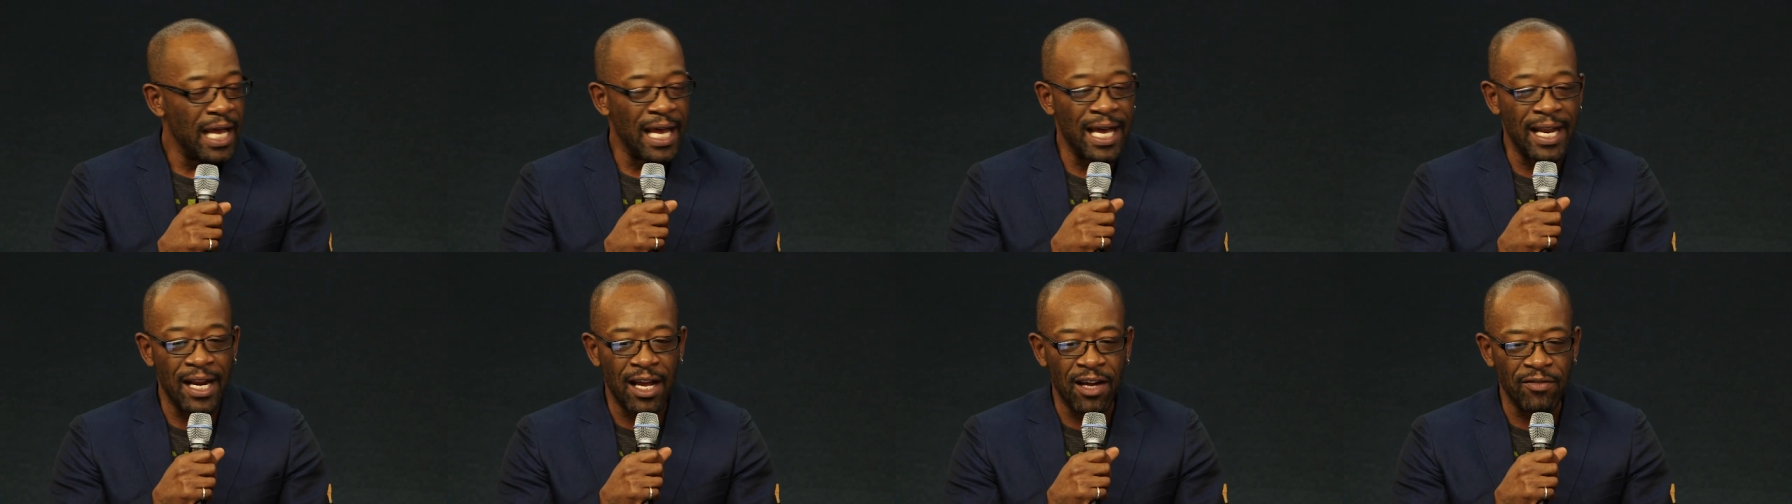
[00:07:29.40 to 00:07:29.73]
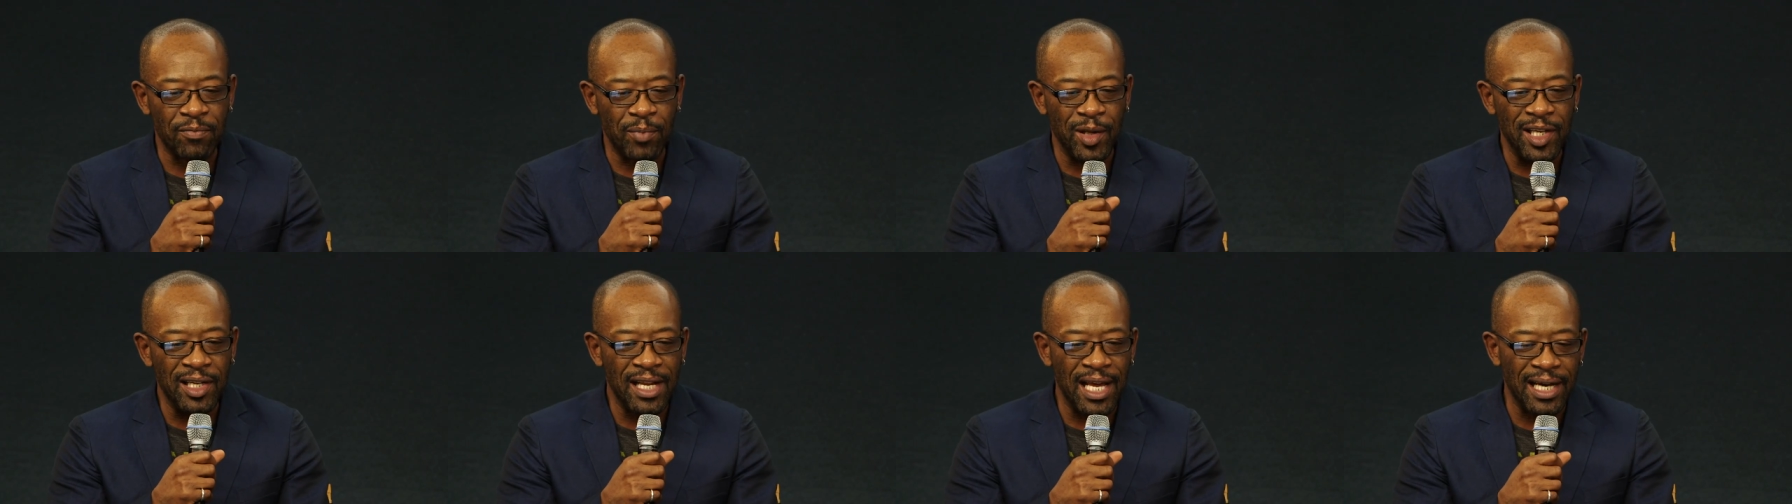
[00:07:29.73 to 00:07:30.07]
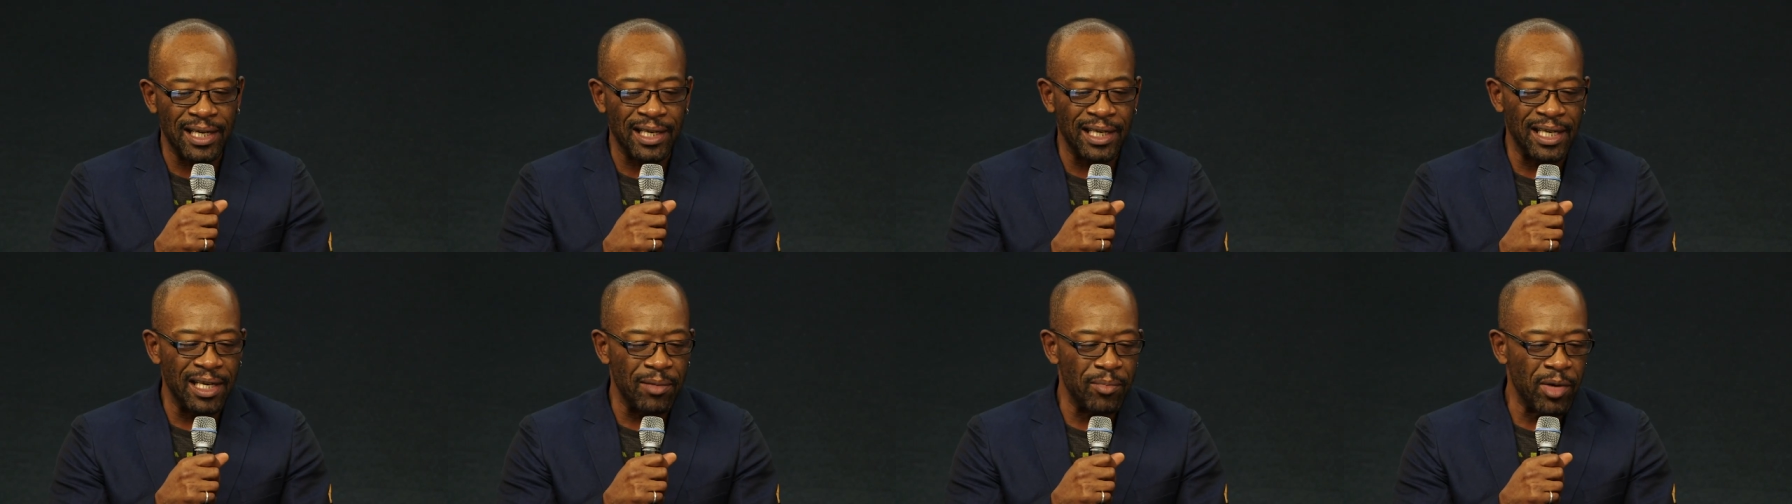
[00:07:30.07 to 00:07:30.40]
And I've been
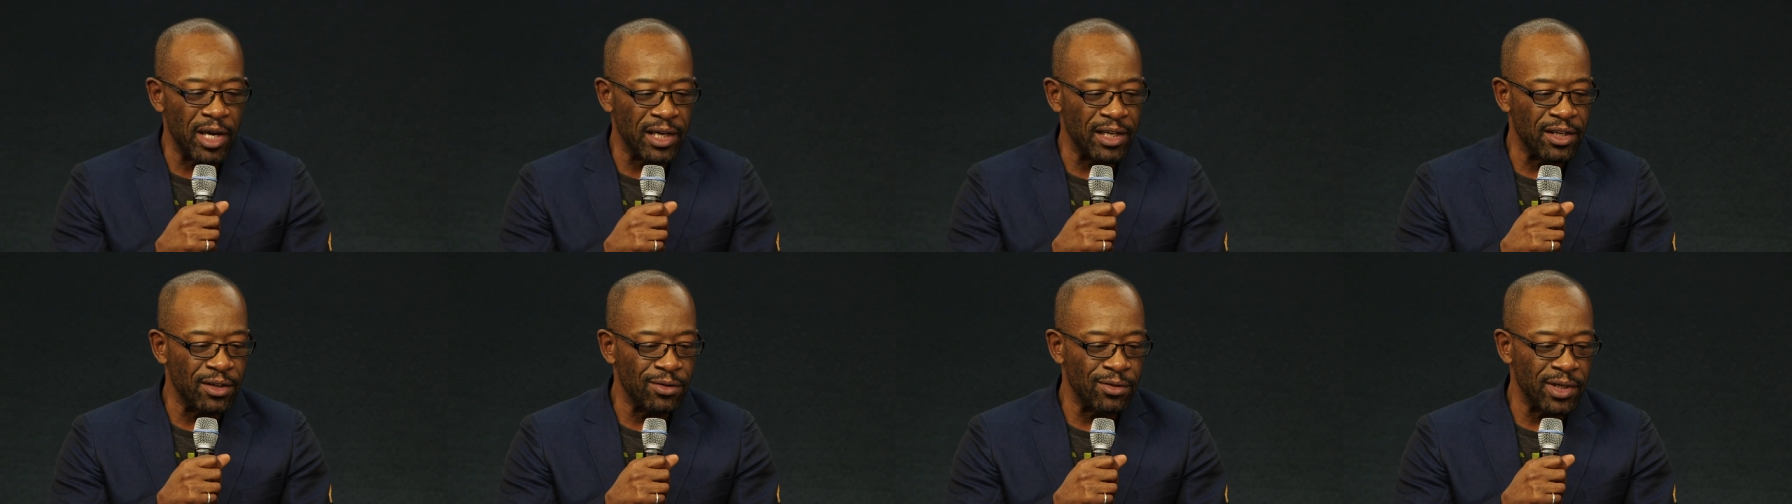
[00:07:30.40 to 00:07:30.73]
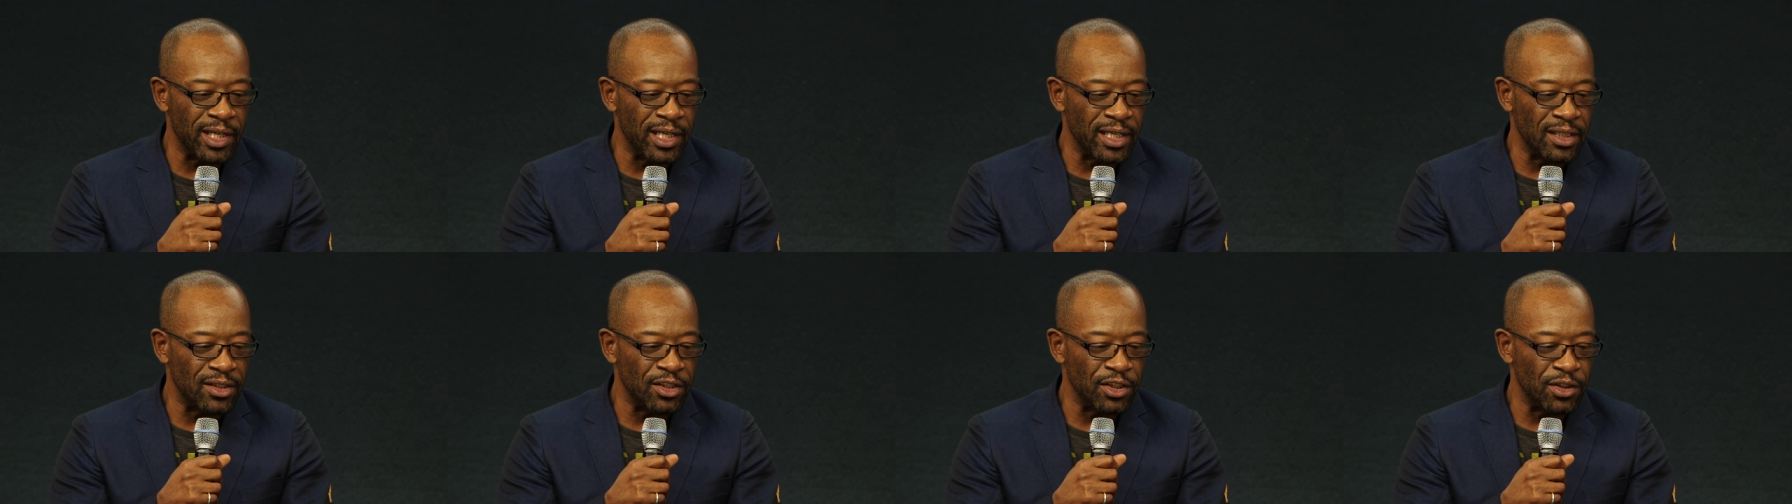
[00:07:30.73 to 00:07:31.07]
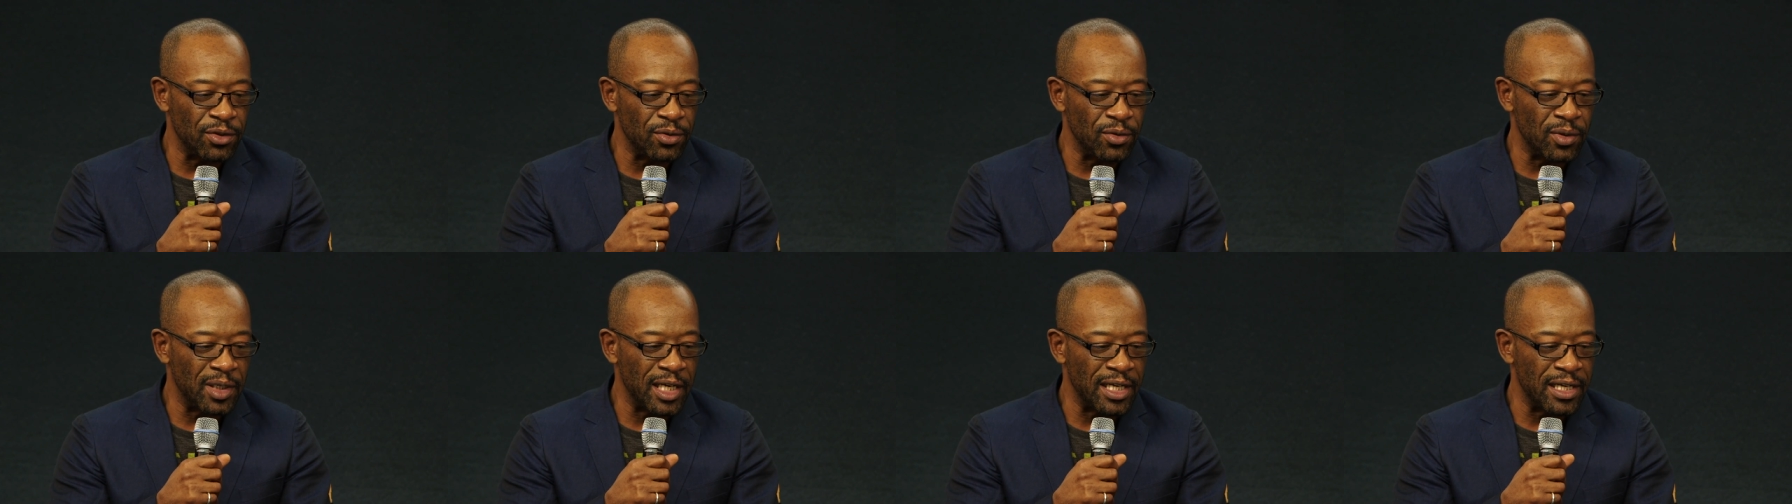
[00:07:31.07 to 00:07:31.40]
lucky in my career
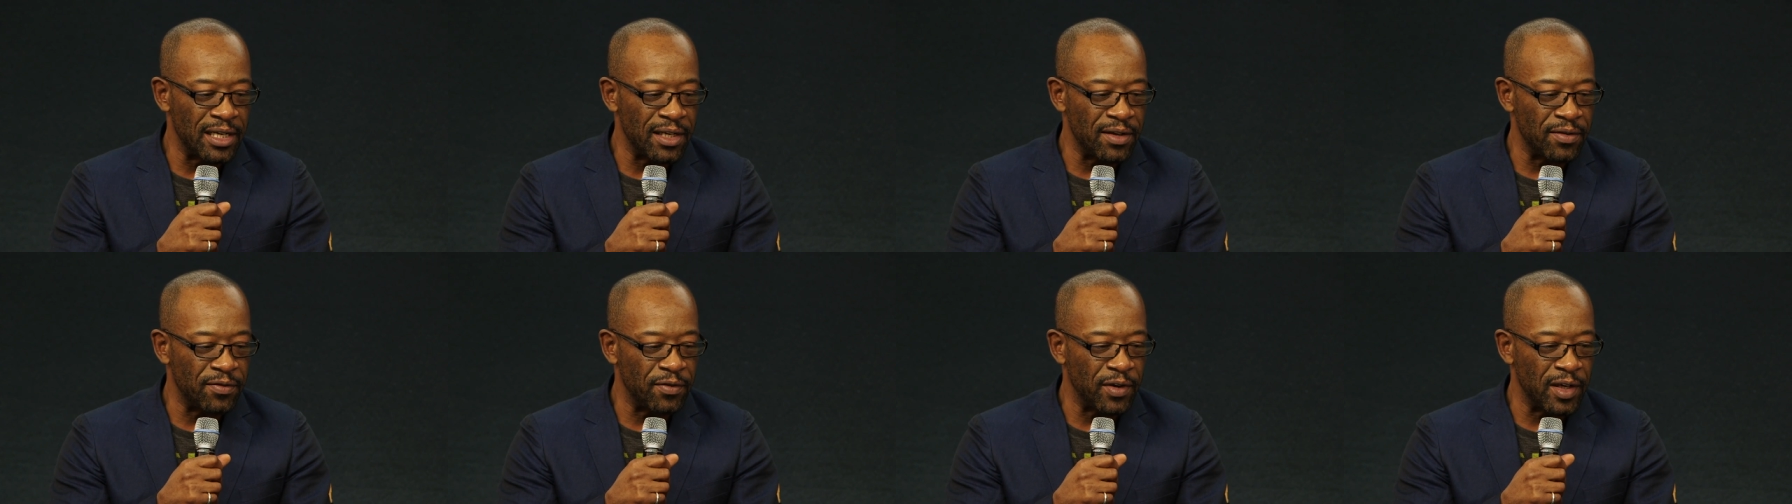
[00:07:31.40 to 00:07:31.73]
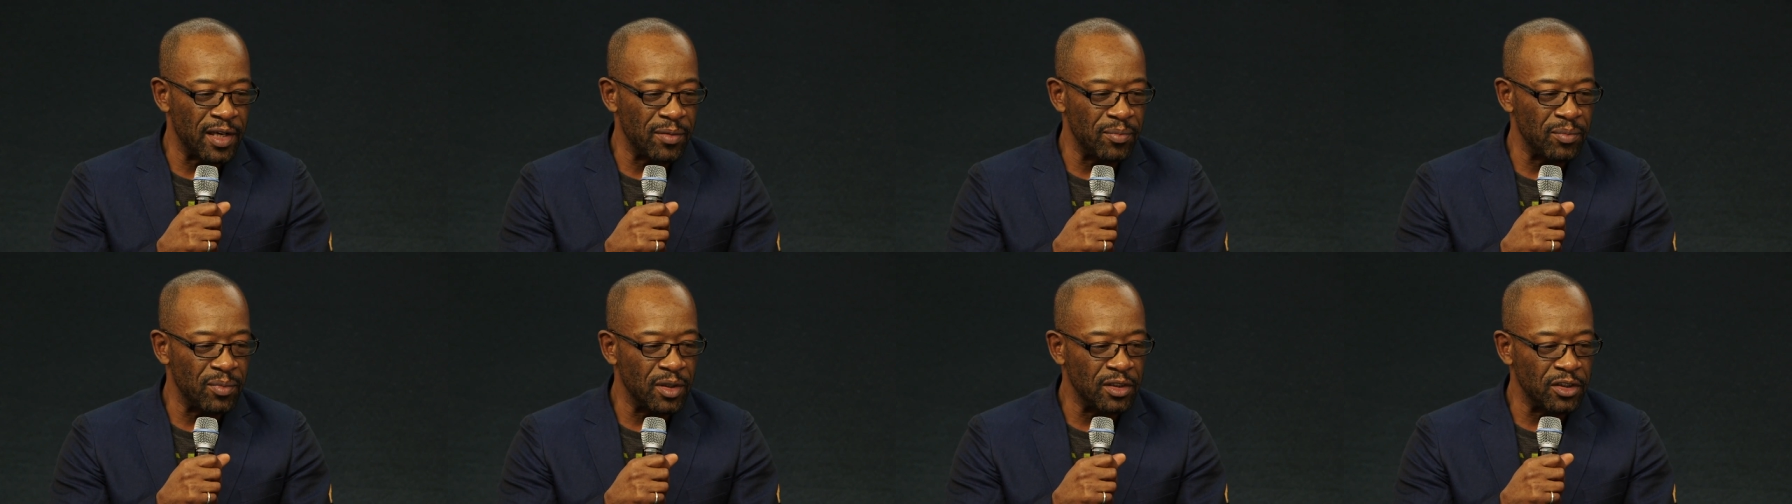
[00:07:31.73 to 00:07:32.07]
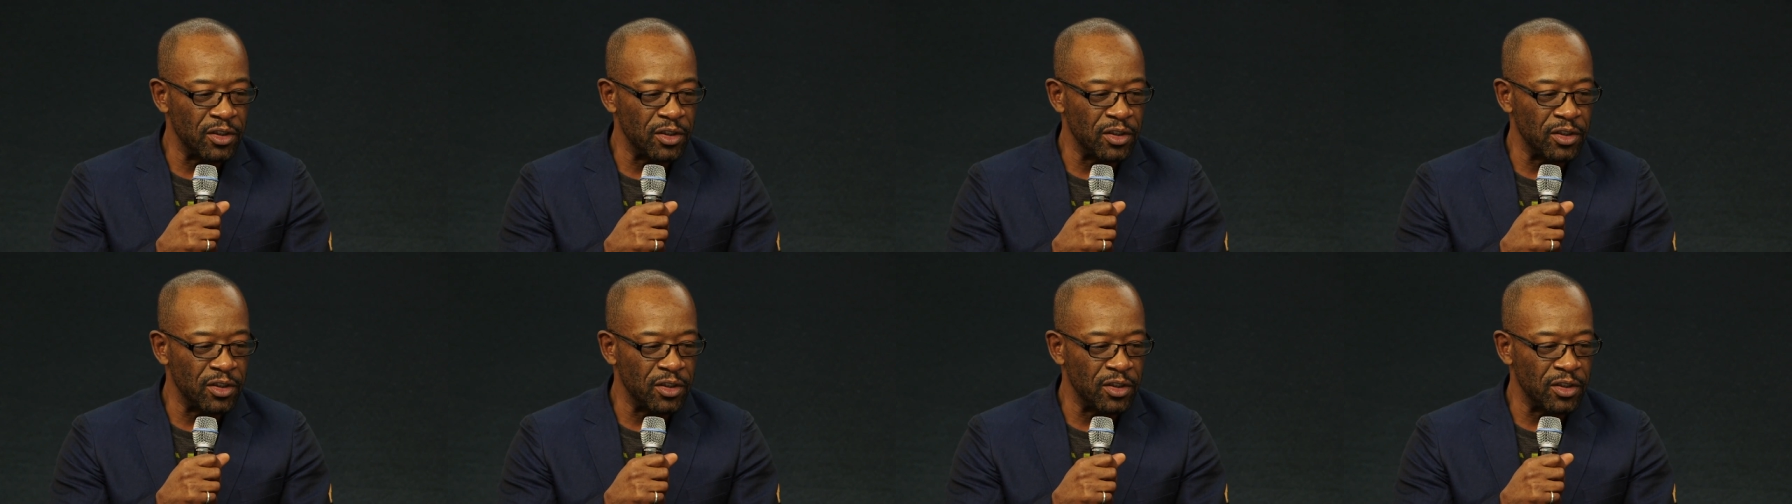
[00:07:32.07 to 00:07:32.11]
to kind of um,